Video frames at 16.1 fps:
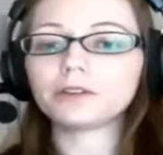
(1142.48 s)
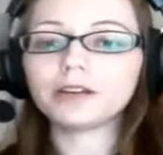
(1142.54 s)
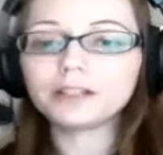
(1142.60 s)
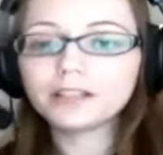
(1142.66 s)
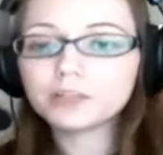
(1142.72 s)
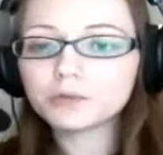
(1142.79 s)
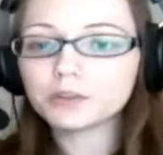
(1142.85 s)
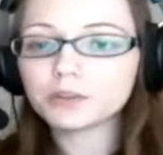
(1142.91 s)

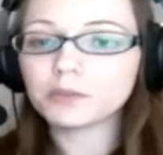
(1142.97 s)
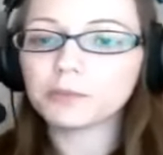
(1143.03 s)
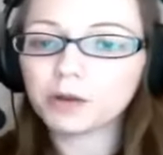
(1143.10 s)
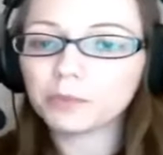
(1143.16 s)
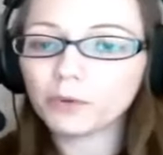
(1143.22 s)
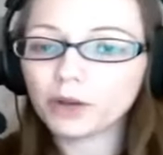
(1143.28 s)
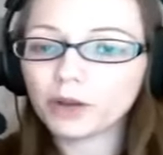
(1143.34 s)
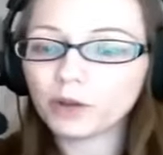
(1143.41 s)
At least with the
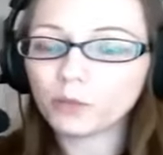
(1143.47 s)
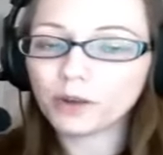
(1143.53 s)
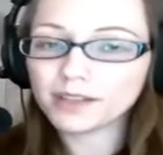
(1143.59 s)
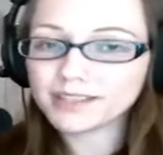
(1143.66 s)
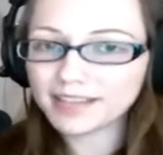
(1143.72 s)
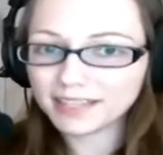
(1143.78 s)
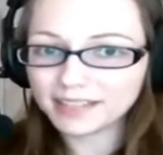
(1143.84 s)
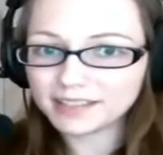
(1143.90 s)
ballpoint
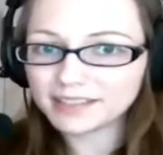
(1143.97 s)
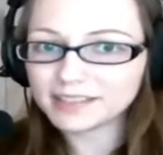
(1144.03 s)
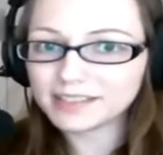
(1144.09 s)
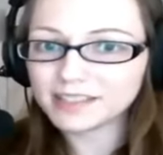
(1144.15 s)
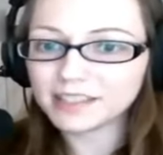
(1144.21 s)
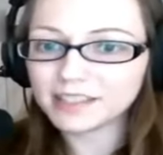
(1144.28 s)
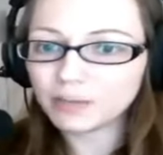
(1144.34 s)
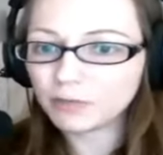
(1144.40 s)
ones, I can
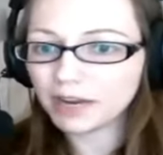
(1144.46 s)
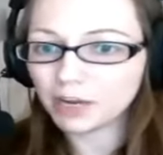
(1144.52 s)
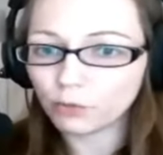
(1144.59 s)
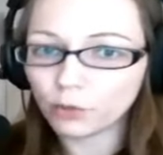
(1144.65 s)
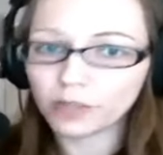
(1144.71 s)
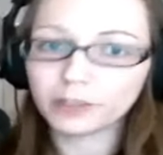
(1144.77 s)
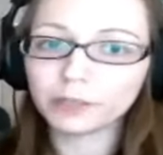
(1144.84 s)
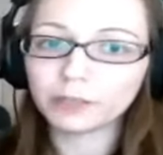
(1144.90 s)
see them and I
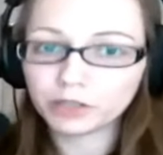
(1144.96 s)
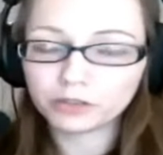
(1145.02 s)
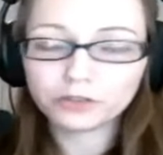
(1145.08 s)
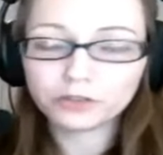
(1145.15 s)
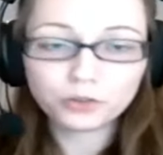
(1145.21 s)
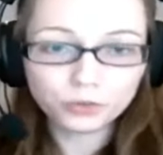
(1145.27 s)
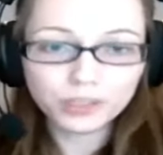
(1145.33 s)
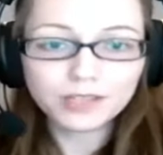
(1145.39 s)
can quickly
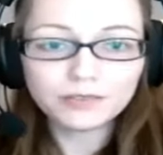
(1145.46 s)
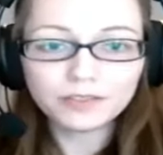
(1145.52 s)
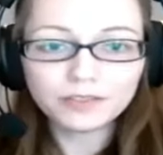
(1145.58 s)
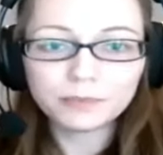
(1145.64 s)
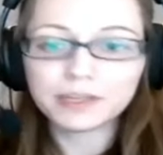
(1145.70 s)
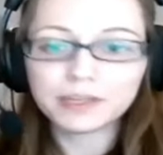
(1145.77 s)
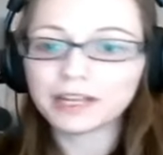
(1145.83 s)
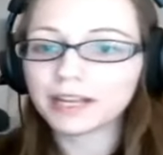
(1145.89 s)
retrieve
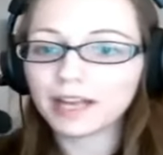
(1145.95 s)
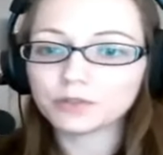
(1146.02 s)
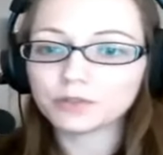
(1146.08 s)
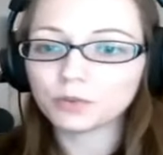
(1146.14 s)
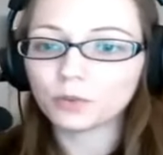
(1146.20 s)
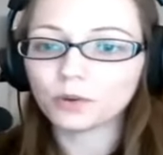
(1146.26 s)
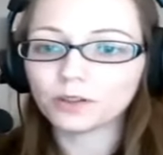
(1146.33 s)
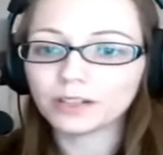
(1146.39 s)
them and not have
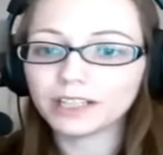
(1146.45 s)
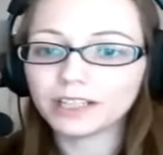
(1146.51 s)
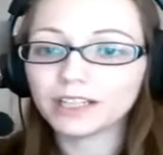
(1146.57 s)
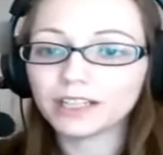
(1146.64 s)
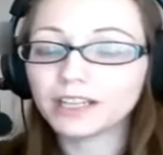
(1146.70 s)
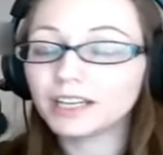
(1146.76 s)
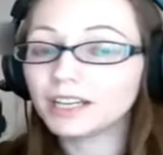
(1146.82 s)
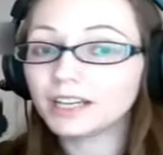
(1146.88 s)
to
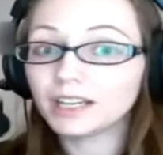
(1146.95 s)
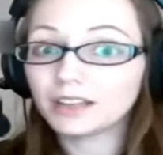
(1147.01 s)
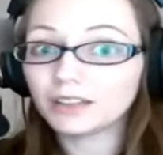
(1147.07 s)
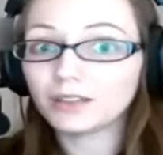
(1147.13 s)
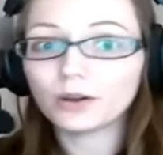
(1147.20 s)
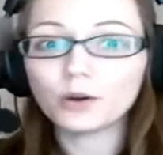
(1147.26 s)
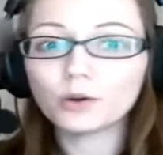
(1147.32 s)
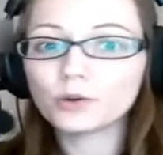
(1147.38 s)
worry.
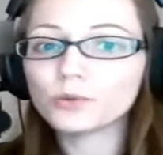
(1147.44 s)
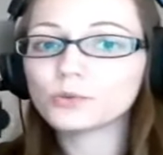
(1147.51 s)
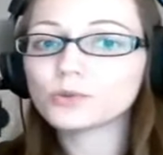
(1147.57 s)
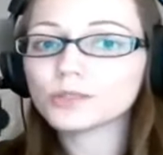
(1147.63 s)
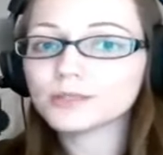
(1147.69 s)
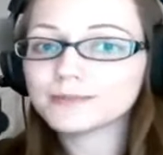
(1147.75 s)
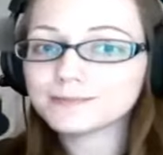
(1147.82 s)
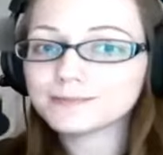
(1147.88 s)

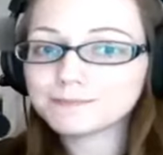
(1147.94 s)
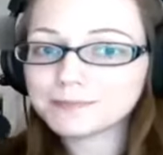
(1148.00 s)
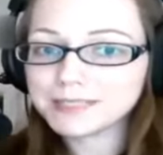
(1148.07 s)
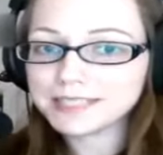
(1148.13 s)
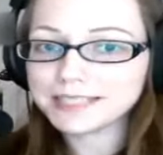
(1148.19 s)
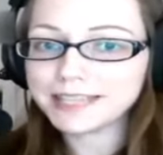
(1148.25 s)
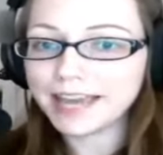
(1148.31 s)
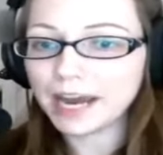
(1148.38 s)
Those
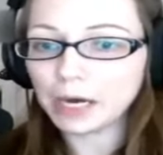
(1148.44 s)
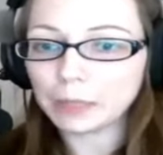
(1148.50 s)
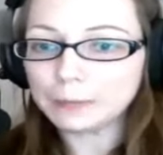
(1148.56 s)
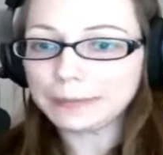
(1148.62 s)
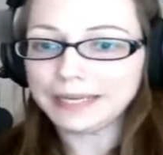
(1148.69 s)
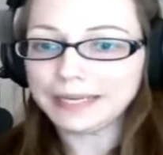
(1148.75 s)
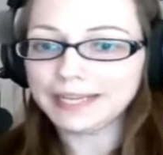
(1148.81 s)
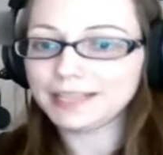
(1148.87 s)

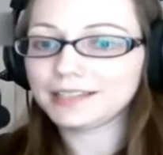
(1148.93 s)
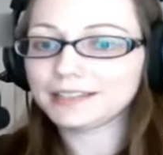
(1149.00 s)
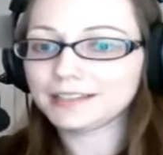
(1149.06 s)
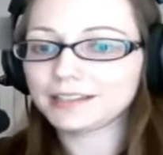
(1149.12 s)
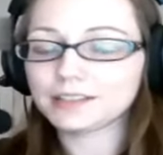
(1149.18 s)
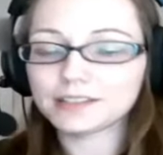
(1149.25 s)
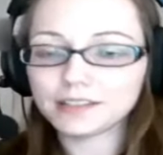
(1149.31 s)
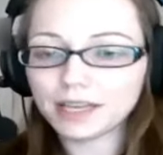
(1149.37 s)
scare me
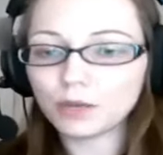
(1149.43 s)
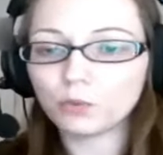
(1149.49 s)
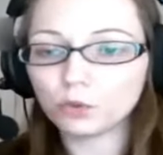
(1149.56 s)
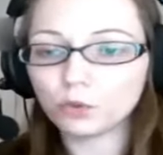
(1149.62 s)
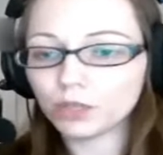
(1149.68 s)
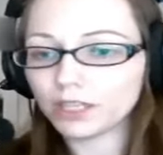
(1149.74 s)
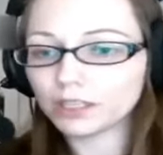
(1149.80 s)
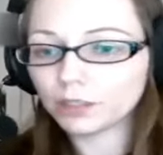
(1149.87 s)
because they
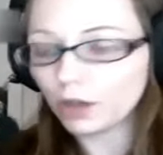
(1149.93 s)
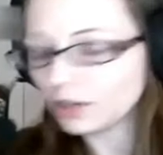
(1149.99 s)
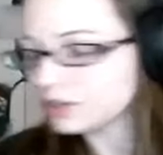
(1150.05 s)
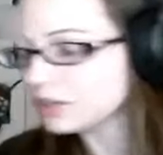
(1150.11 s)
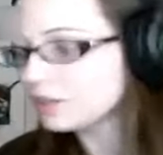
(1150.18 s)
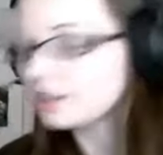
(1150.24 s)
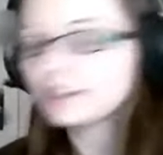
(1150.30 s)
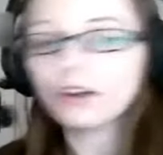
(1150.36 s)
will get
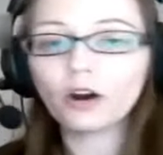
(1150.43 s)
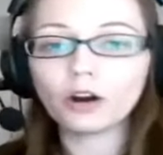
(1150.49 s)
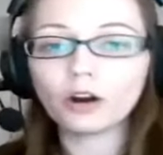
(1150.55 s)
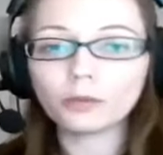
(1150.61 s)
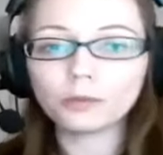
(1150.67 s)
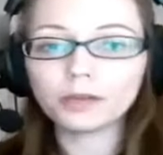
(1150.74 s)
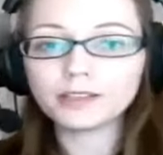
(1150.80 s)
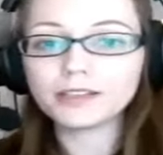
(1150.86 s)
lost in this
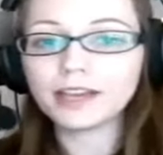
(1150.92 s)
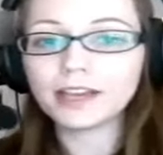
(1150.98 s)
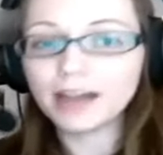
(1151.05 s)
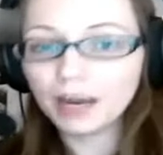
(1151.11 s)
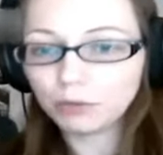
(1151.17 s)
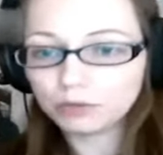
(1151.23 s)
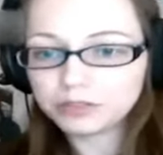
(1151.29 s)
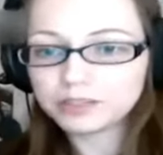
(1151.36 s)
carpet and
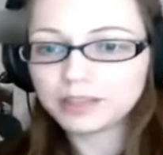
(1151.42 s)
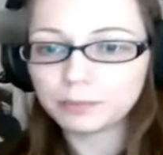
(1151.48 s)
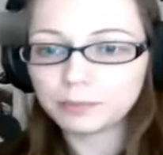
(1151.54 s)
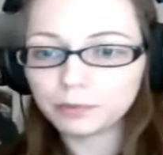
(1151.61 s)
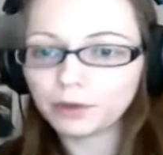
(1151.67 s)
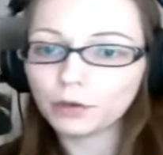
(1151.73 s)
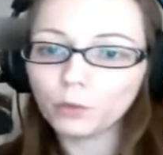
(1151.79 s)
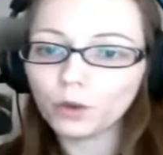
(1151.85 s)
I will
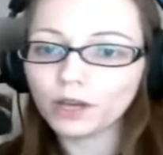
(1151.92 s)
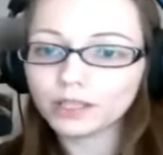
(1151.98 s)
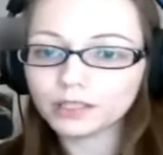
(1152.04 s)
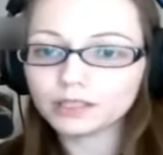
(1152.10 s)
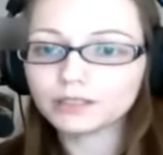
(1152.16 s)
step on one.